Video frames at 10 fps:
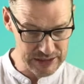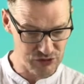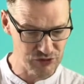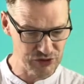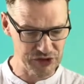
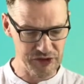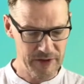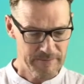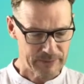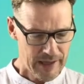
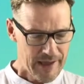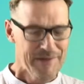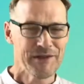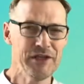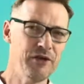instructed.
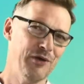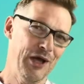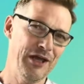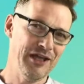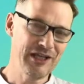You know,
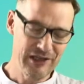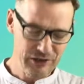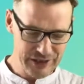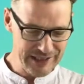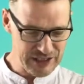eh, you
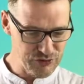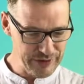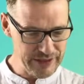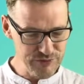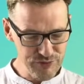look at his
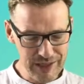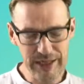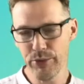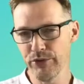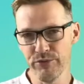story and you
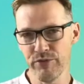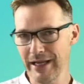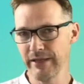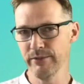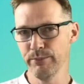really wouldn't
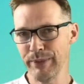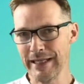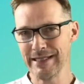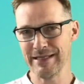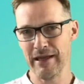rate
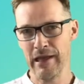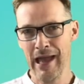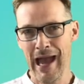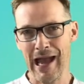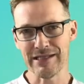Peter
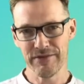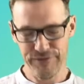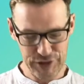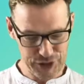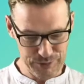as a
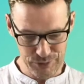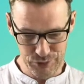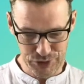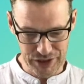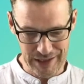fisherman,
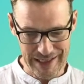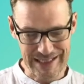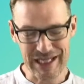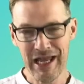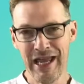would you?
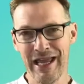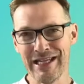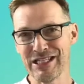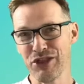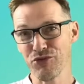His,
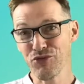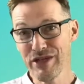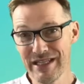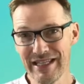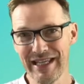his
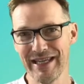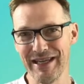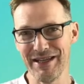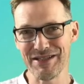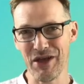three
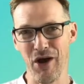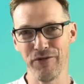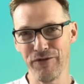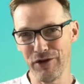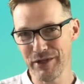years
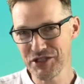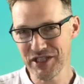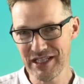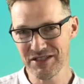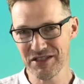of following
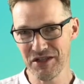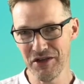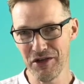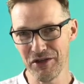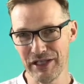Jesus'
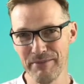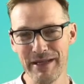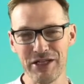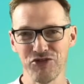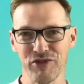earthly
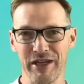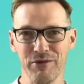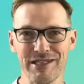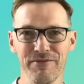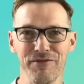ministry
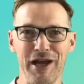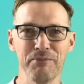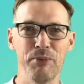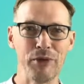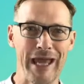was, in
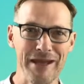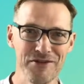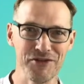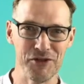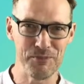fact,
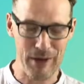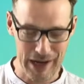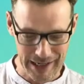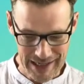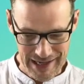bookended
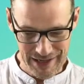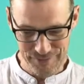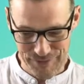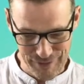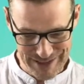by uh,
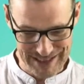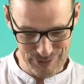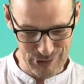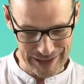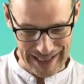very
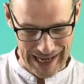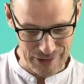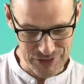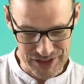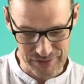similar
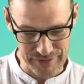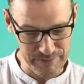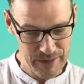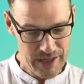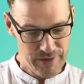accounts of
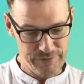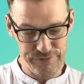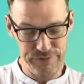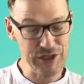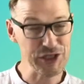him
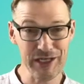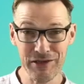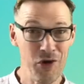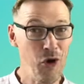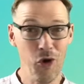
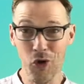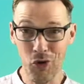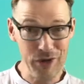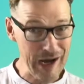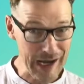fishing
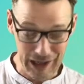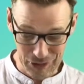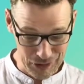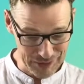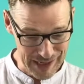all night, a
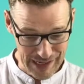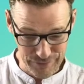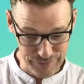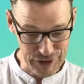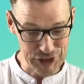long night
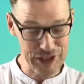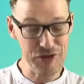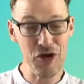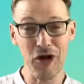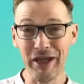of fishing,
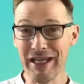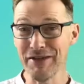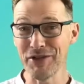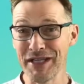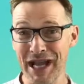and not
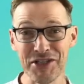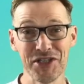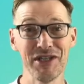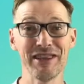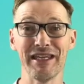even
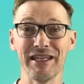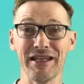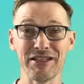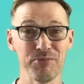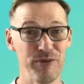catching a
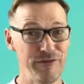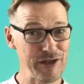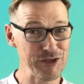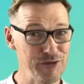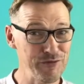thing as a
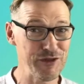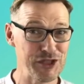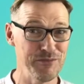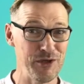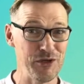professional
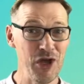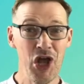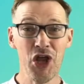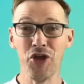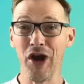fisherman,
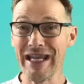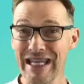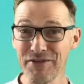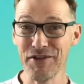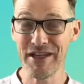not
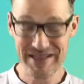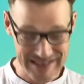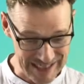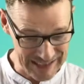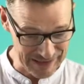even a
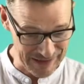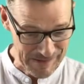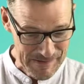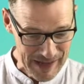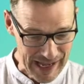
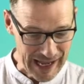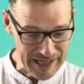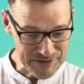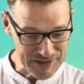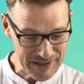tiddler.
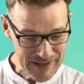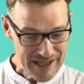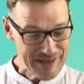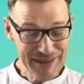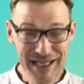And
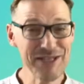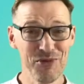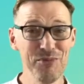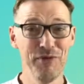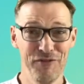uh, these
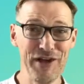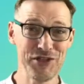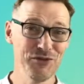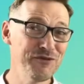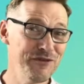were
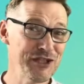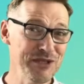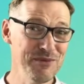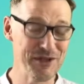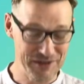professional
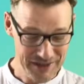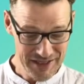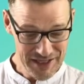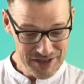fishermen